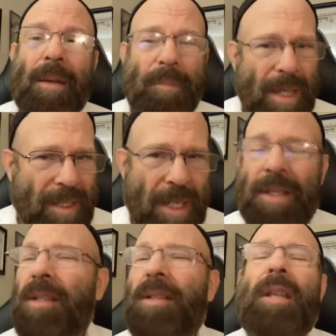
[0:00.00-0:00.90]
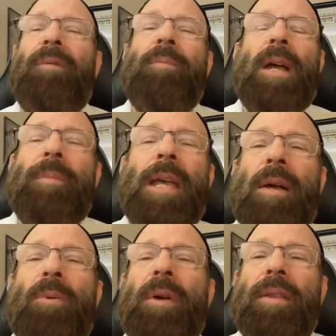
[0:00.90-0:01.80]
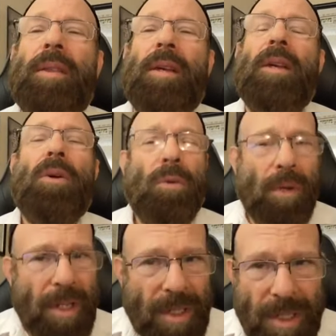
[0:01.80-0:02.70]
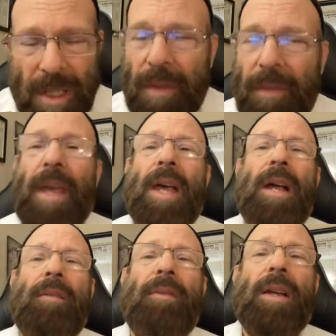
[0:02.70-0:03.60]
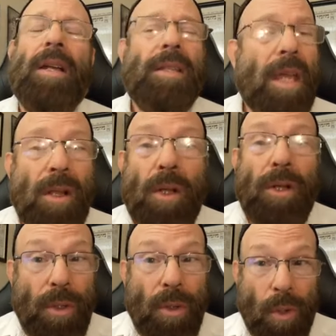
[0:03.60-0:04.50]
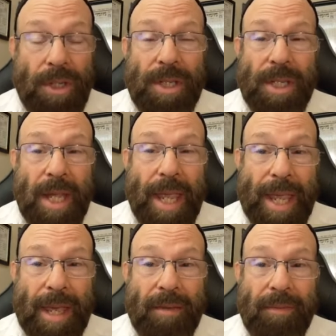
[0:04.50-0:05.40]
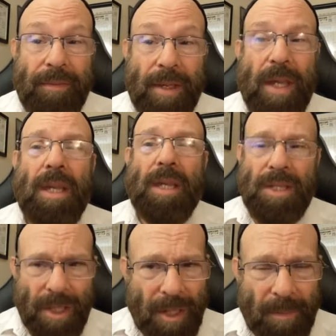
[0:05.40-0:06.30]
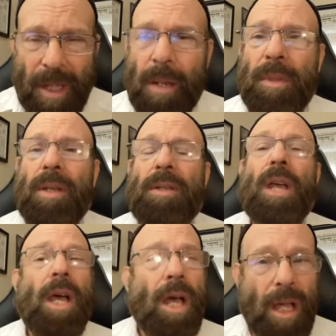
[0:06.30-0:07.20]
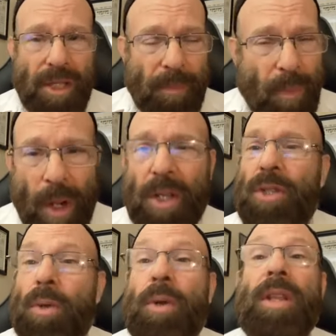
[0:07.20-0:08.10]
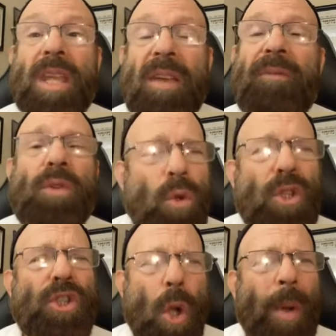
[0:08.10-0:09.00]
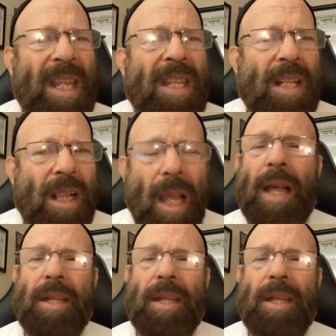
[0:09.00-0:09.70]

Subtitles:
Pay attention to stuff I'm coming out with. read the stuff I have. Take a look at the courses I have. Consider becoming a supporting student if you're so inclined.